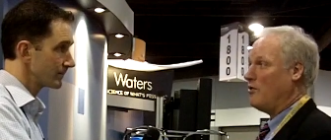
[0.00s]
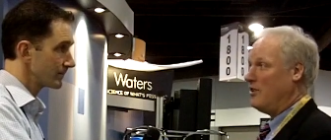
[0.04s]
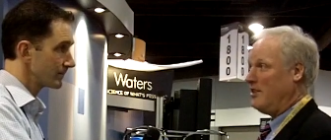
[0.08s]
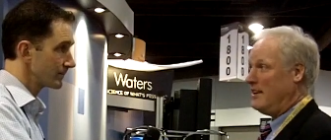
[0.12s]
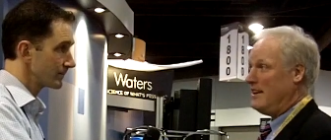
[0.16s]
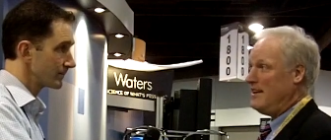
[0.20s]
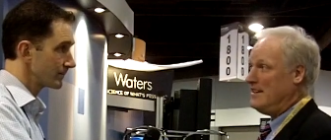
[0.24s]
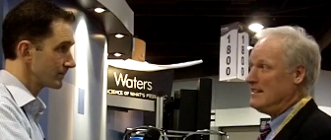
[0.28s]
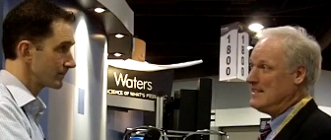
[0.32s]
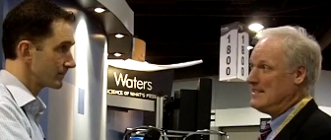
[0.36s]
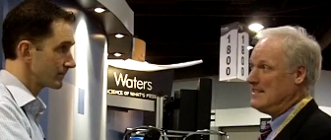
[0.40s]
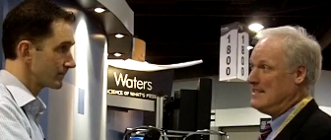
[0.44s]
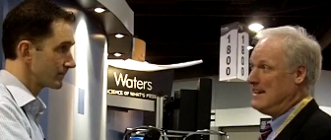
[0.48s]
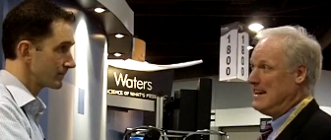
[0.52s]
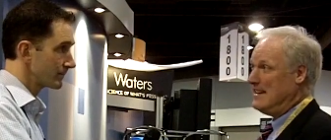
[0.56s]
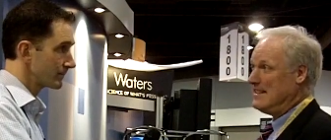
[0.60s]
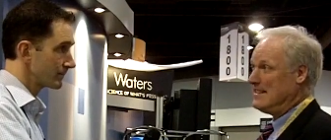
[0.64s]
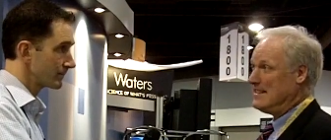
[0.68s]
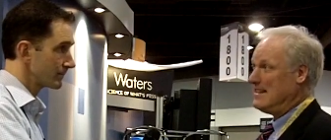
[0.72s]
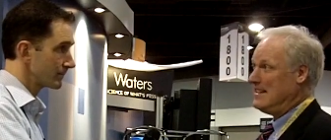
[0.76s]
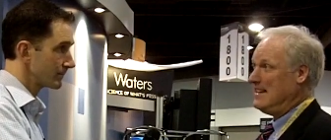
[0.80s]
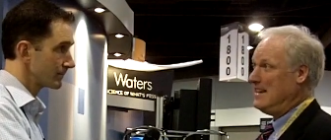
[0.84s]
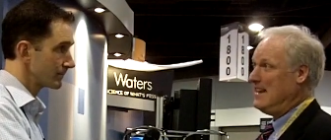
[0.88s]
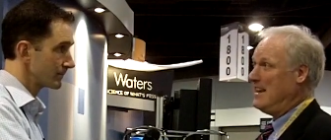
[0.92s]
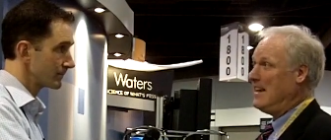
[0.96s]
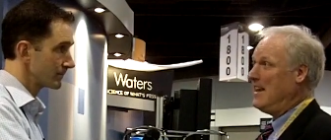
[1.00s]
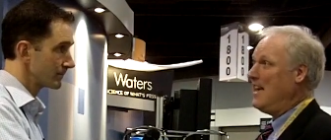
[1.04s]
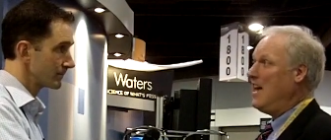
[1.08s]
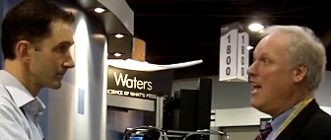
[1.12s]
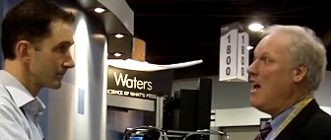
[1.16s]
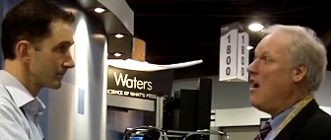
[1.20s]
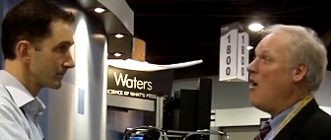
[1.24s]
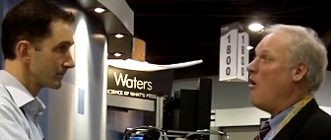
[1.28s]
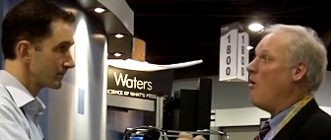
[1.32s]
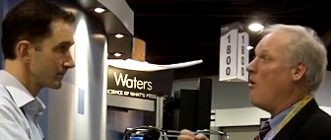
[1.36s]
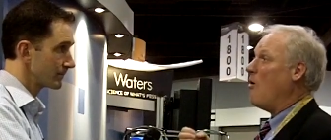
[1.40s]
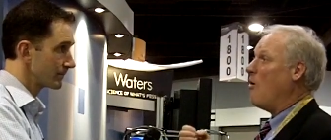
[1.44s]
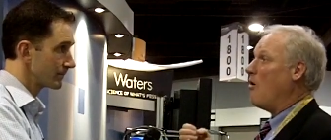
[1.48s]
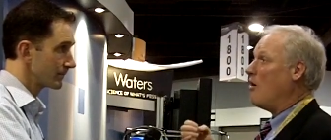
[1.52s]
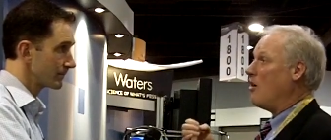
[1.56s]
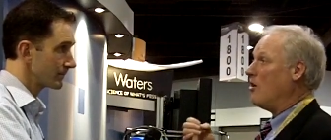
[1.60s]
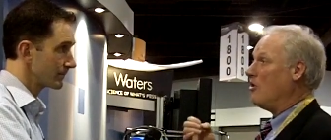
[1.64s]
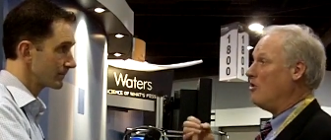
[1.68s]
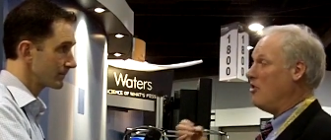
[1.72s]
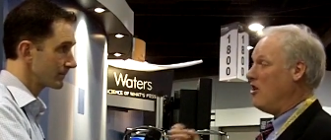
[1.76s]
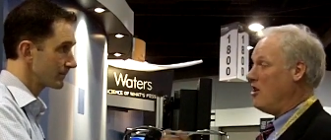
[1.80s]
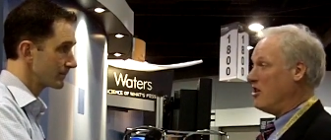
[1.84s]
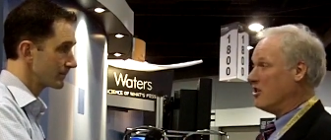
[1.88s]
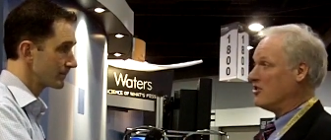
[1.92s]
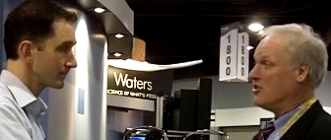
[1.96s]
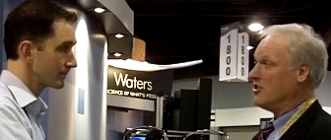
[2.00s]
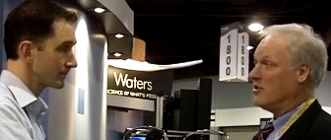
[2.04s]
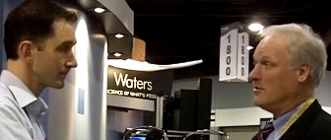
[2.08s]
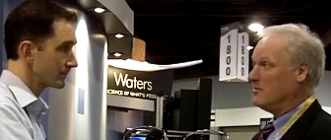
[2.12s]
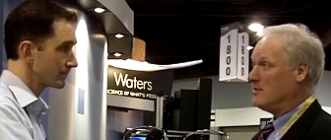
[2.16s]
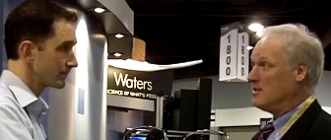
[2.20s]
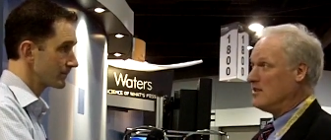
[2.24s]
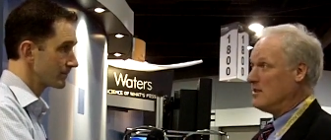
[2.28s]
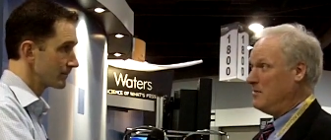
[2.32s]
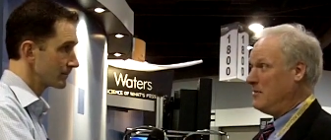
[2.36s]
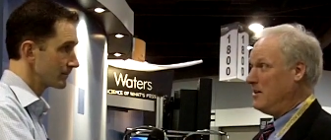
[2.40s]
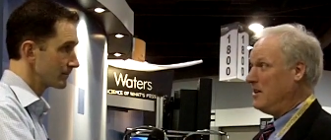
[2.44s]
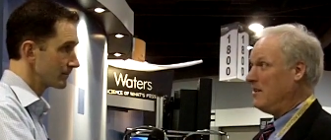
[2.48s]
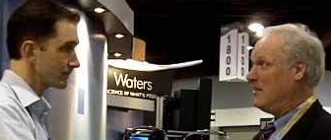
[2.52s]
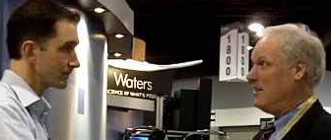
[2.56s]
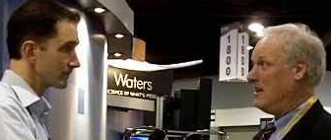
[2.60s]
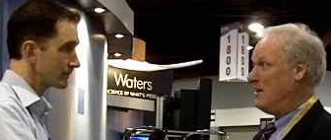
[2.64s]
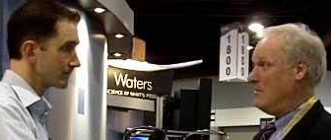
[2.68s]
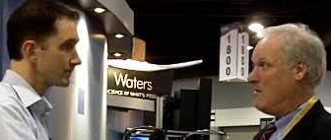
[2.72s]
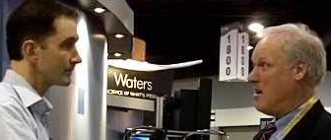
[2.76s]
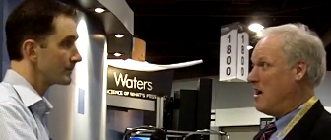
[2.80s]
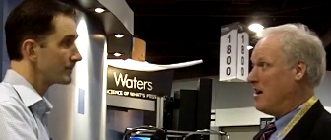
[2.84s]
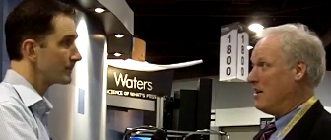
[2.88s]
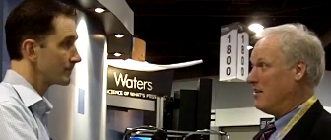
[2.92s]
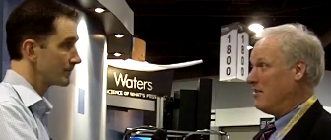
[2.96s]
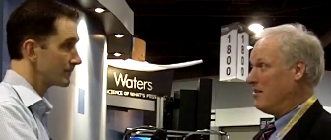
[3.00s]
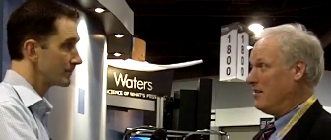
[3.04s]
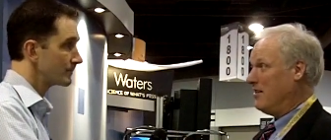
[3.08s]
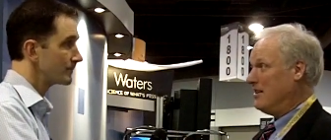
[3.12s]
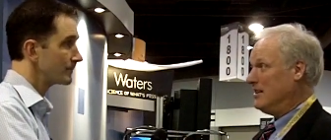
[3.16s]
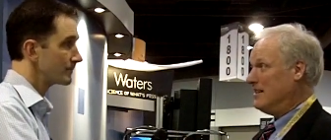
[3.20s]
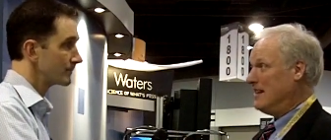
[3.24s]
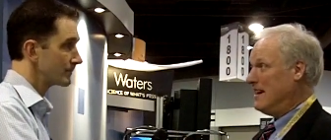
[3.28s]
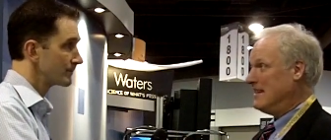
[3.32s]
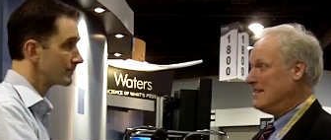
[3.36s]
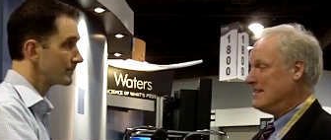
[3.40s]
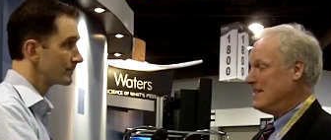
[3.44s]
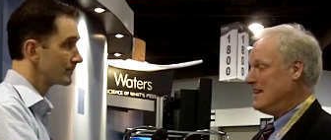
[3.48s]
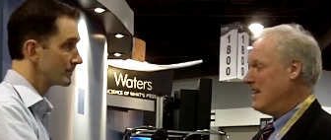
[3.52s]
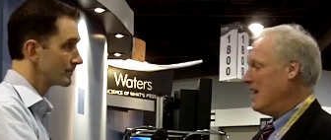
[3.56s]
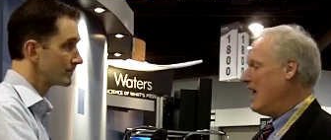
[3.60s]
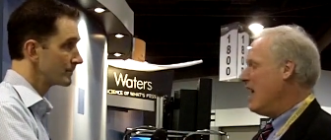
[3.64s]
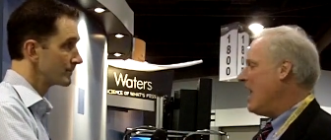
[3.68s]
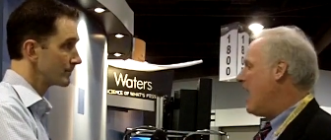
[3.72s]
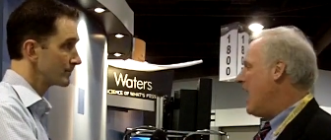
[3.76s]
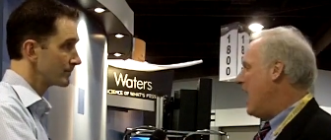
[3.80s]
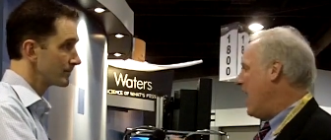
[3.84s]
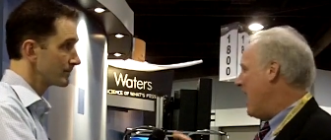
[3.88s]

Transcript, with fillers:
Speaker 1: release testing, or long-term stability monitoring testing.